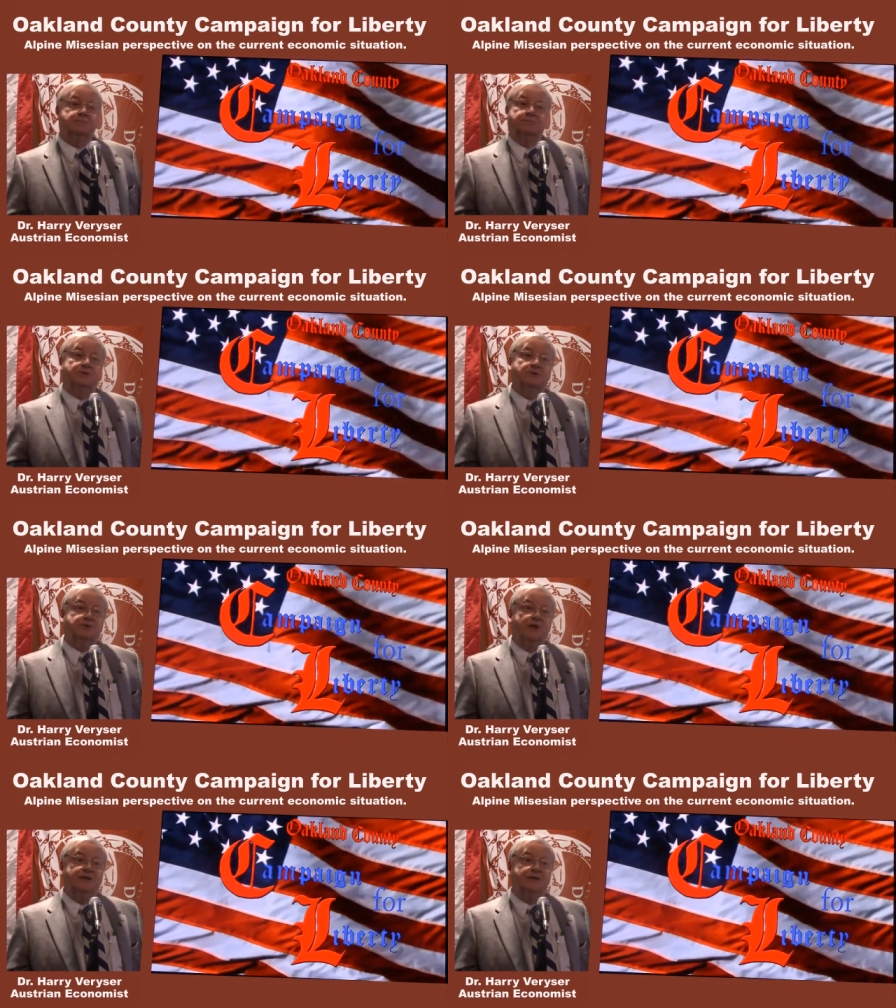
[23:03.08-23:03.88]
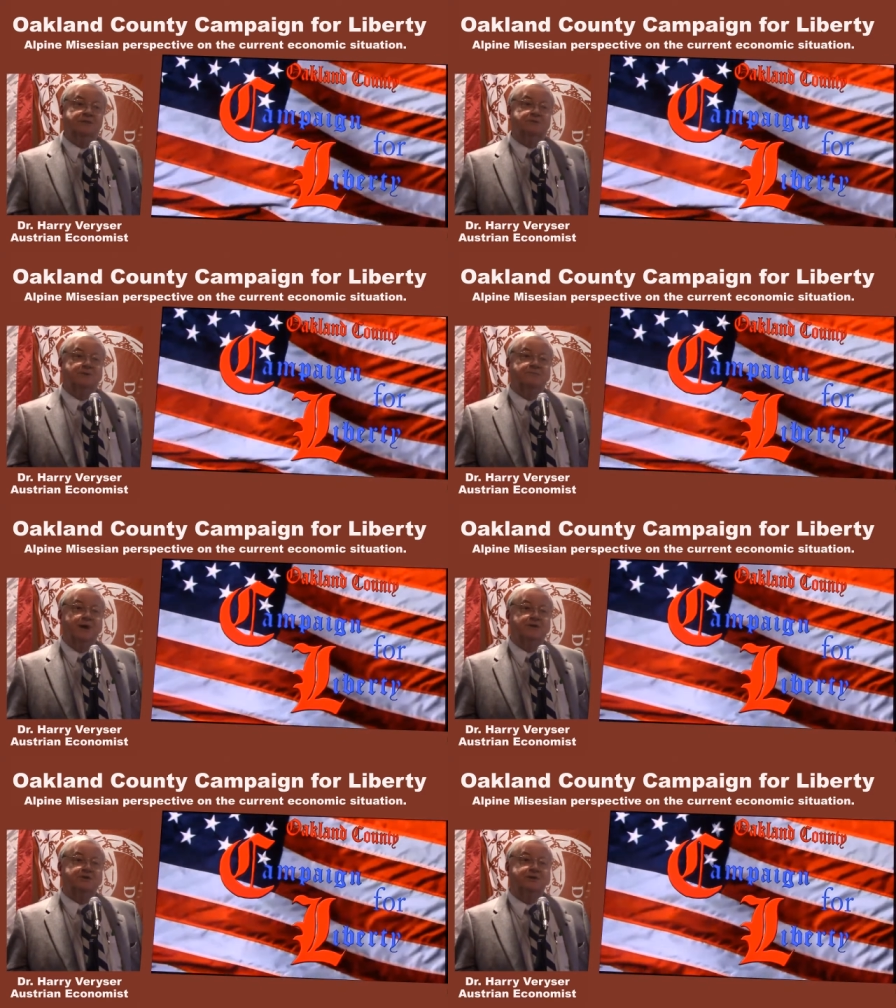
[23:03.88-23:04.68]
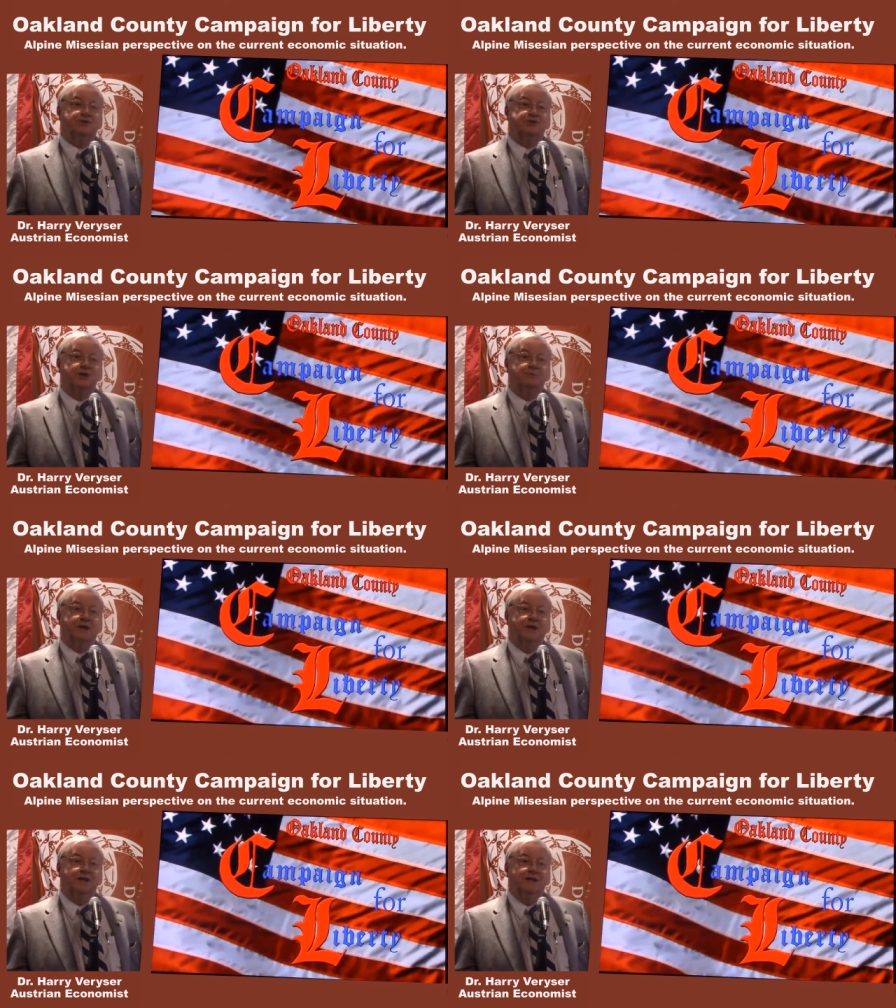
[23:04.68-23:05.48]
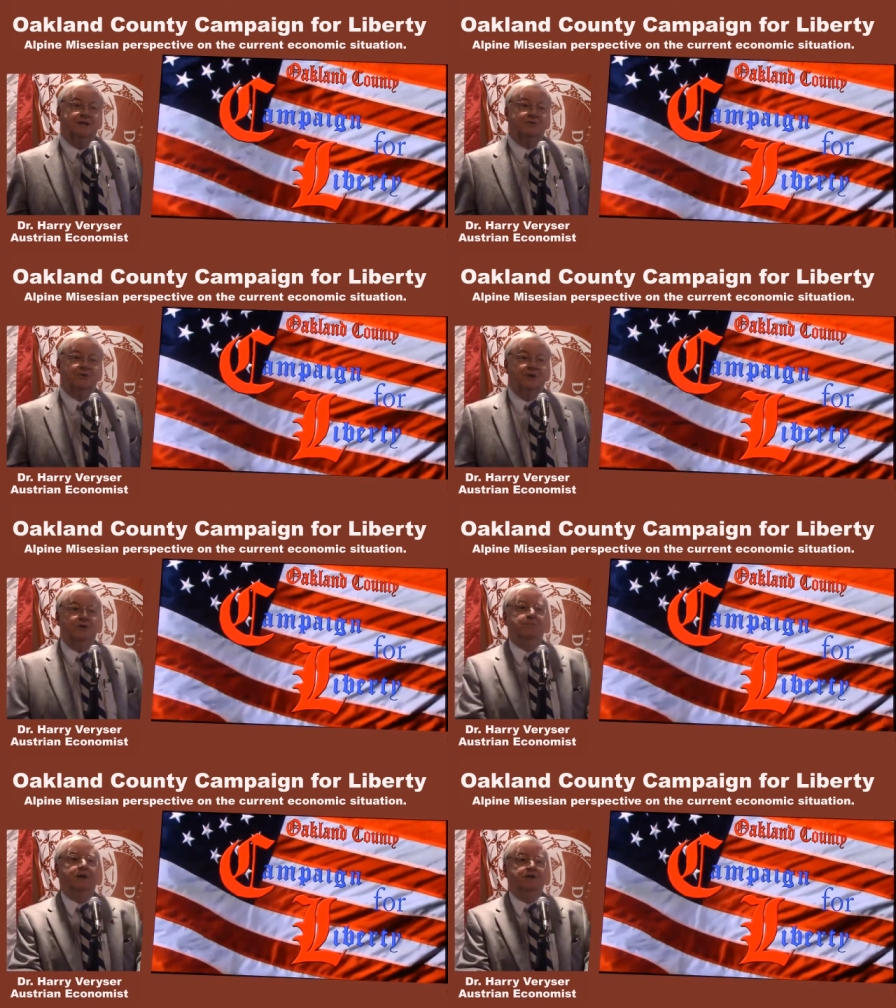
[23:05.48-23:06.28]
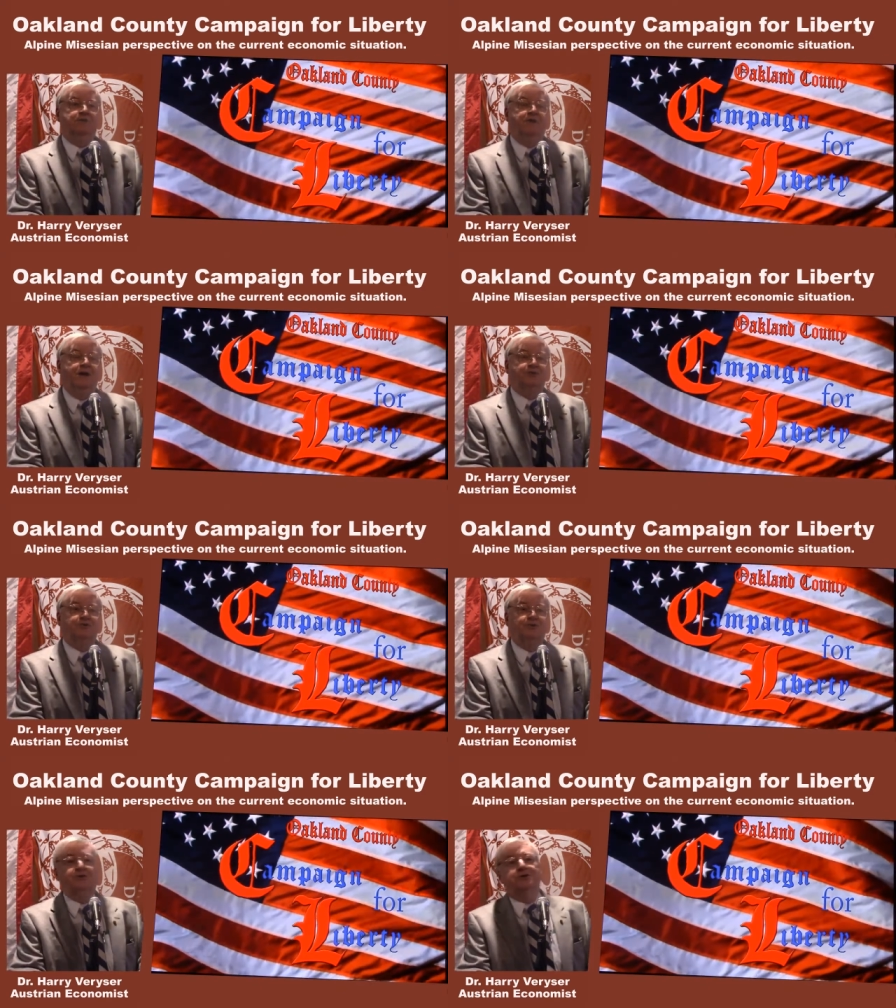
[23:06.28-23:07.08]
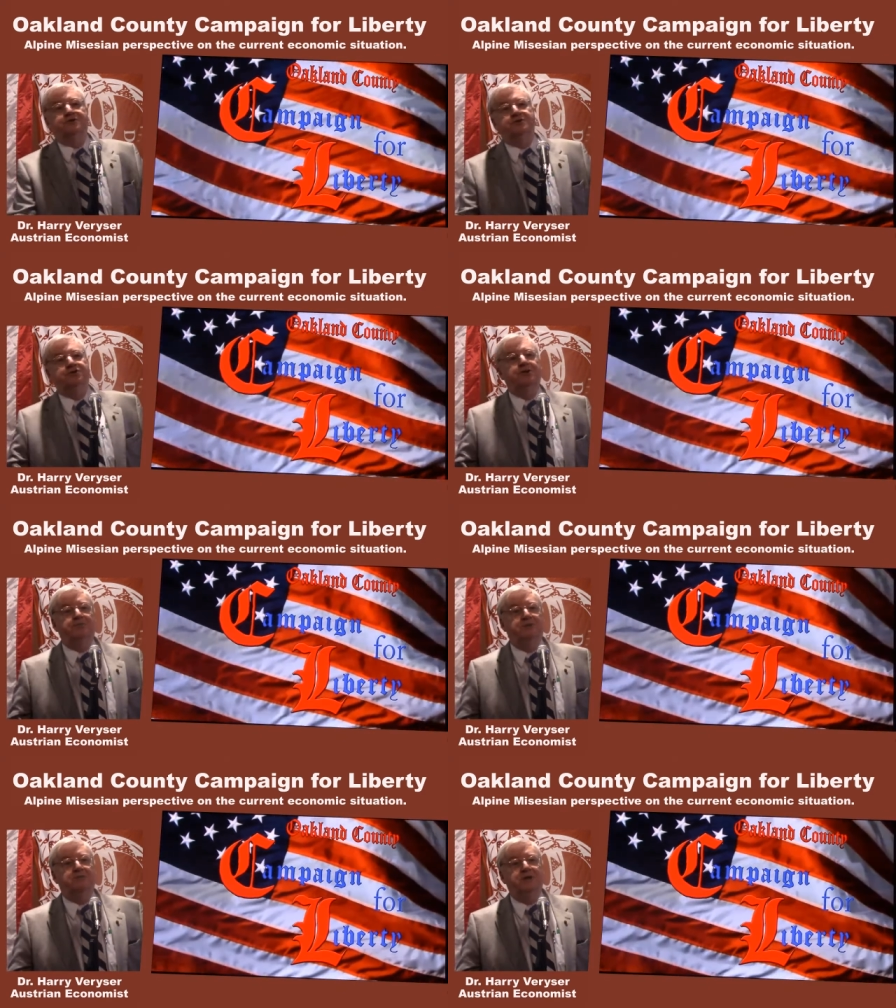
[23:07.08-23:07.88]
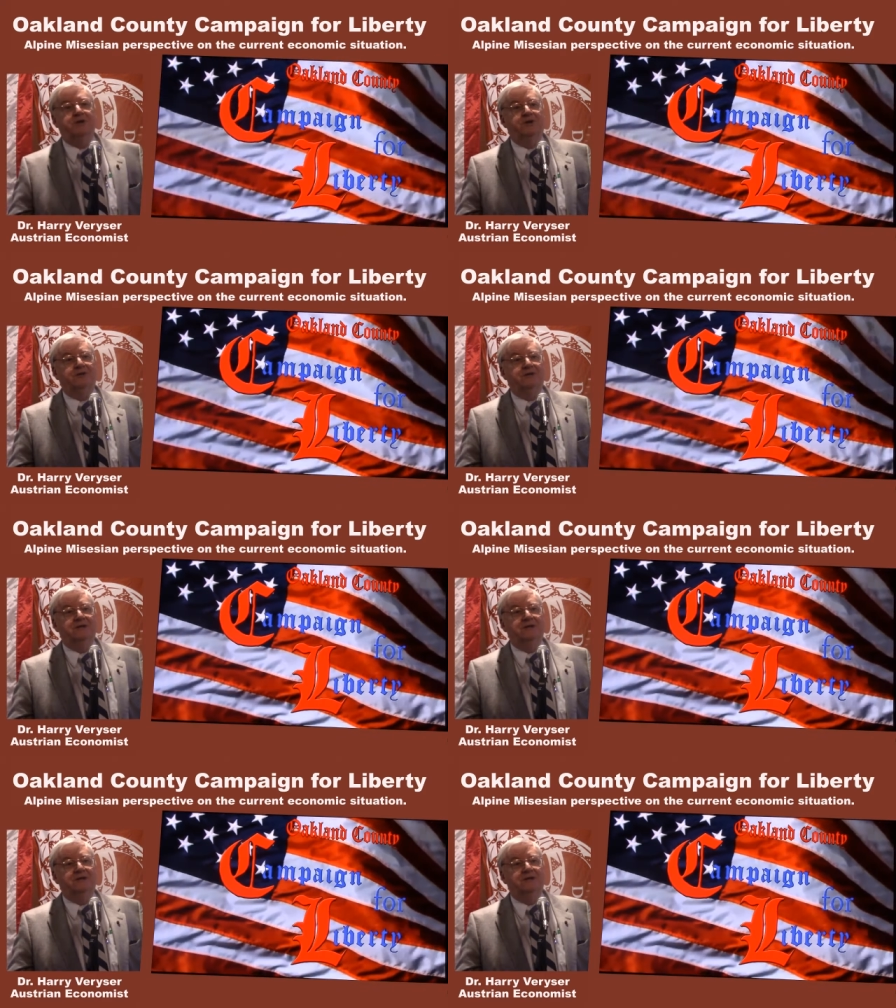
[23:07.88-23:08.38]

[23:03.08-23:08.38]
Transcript: the Chinese could buy steel cheaply, so they could manufacture the goods and ship them here.